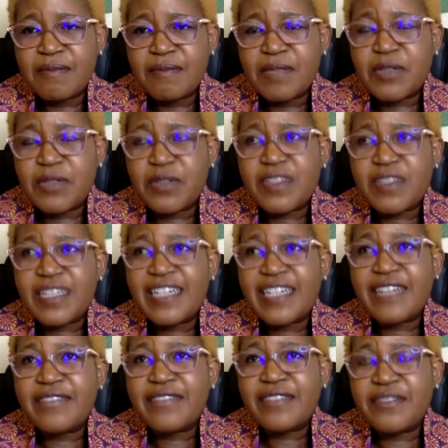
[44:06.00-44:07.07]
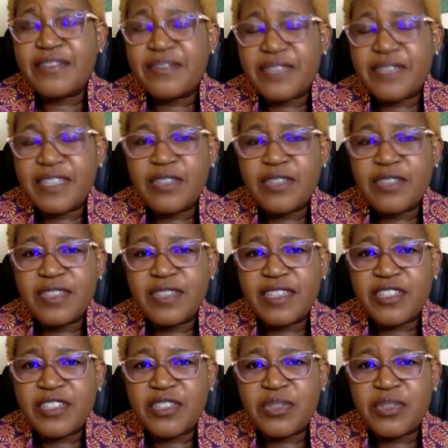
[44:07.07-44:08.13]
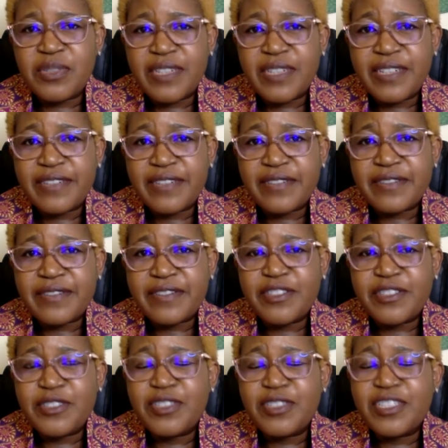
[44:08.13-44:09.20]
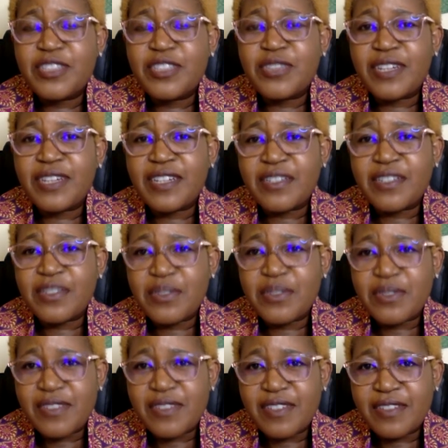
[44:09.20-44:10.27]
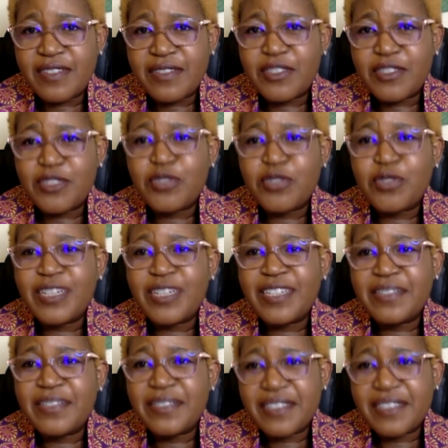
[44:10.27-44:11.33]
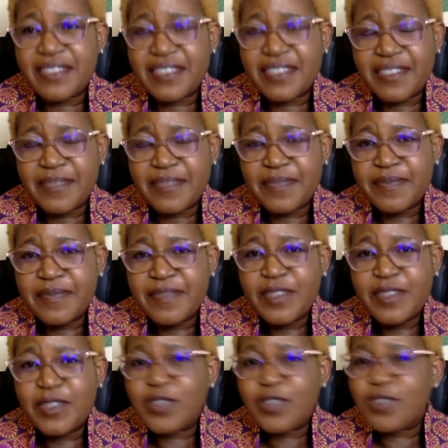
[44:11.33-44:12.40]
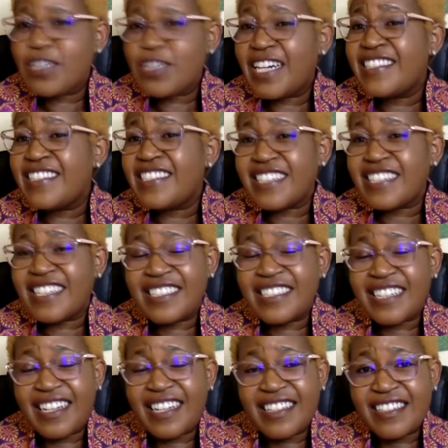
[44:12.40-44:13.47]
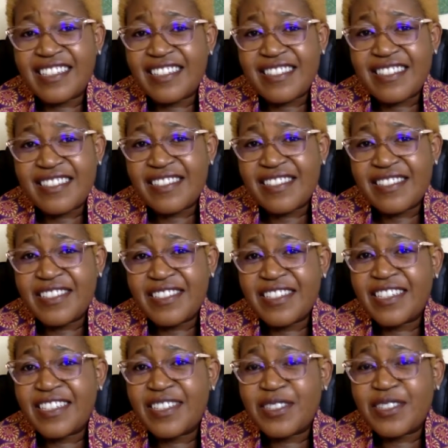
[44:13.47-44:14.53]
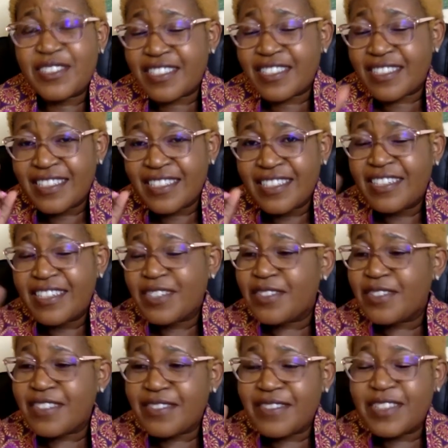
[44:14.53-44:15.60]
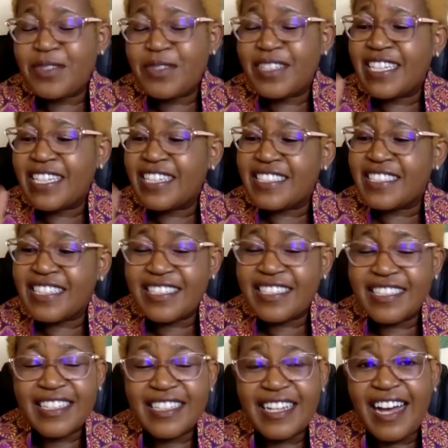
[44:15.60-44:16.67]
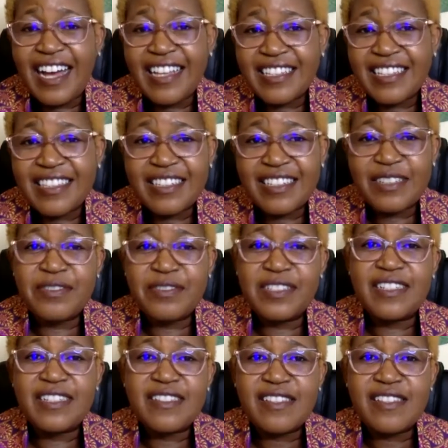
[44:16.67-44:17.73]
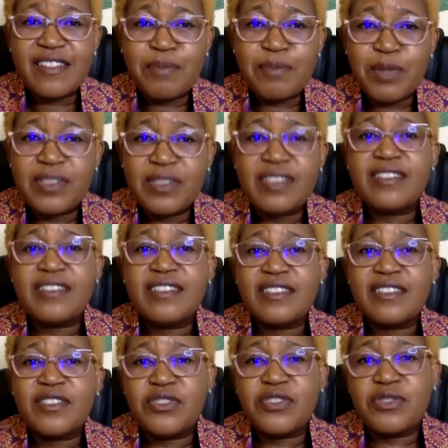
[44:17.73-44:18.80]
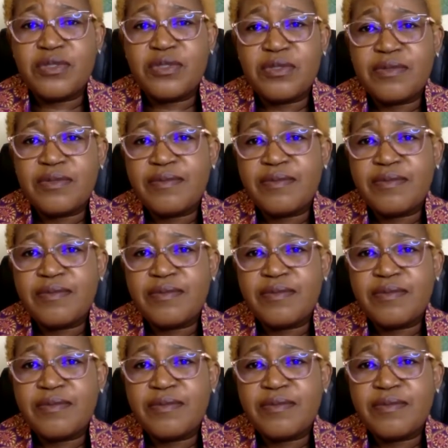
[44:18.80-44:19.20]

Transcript: Because every value that you have, you need to ask yourself, do you live it? Because you can't judge others. You cannot, because even when you're judging, the other 3 fingers are pointing at you.